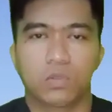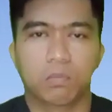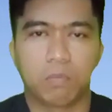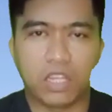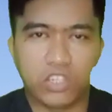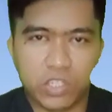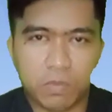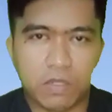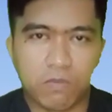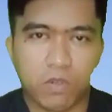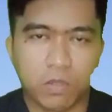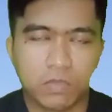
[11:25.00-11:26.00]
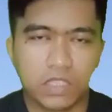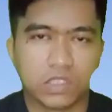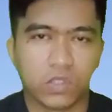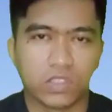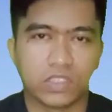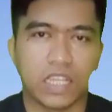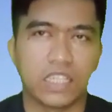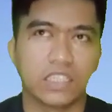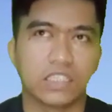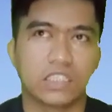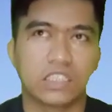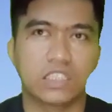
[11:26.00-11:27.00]
punishment from the
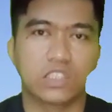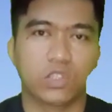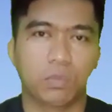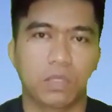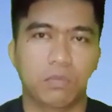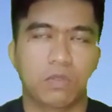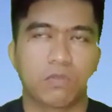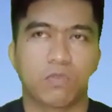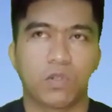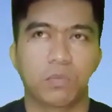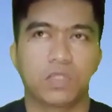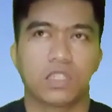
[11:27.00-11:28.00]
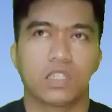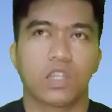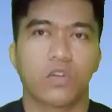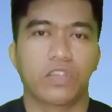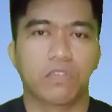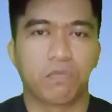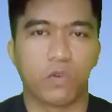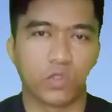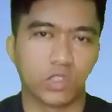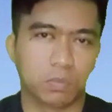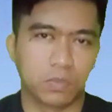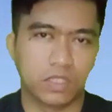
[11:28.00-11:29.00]
society or maybe from the law
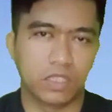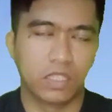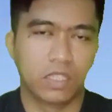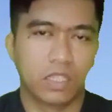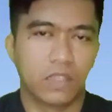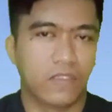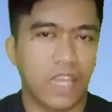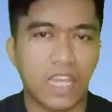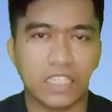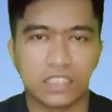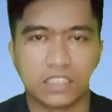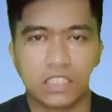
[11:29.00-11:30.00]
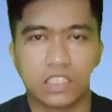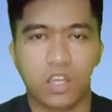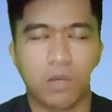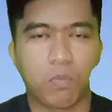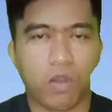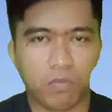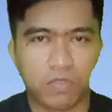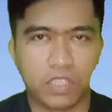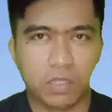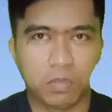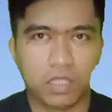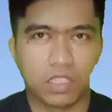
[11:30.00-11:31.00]
enforcement. That is the not
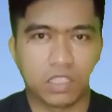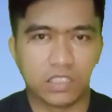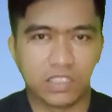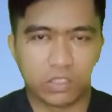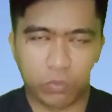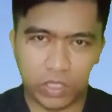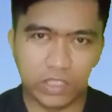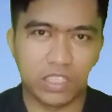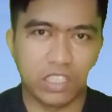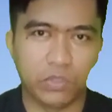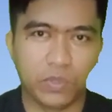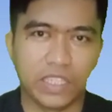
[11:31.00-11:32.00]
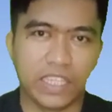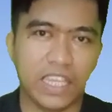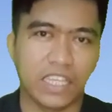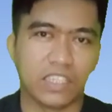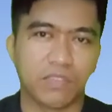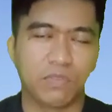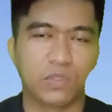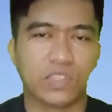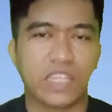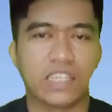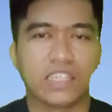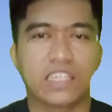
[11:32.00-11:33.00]
profitable consequence that you will get if you
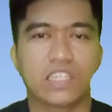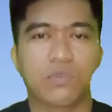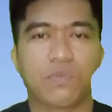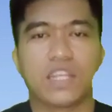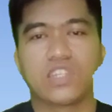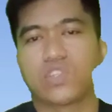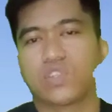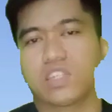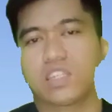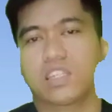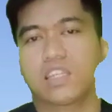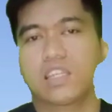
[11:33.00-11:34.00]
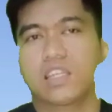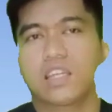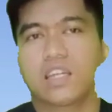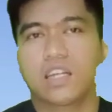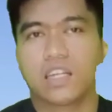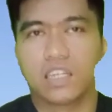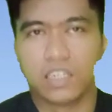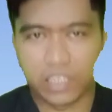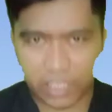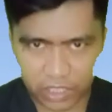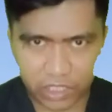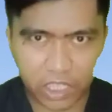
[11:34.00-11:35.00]
take the irrational
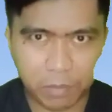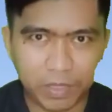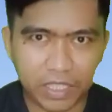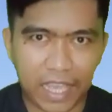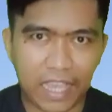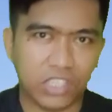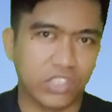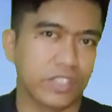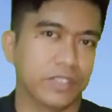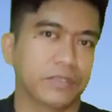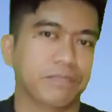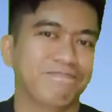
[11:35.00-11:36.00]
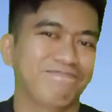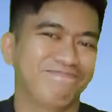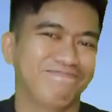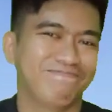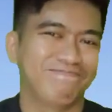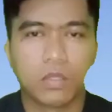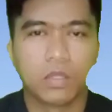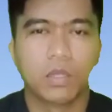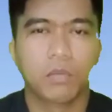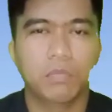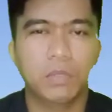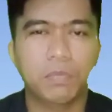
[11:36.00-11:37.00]
economic action.
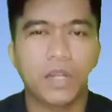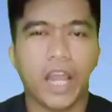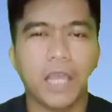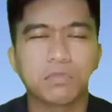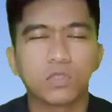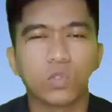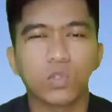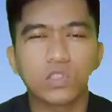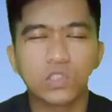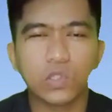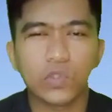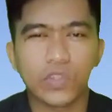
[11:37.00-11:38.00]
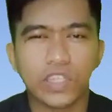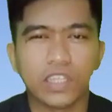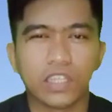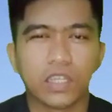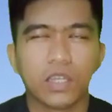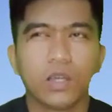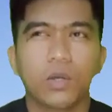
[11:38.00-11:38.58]
But perhaps you also think,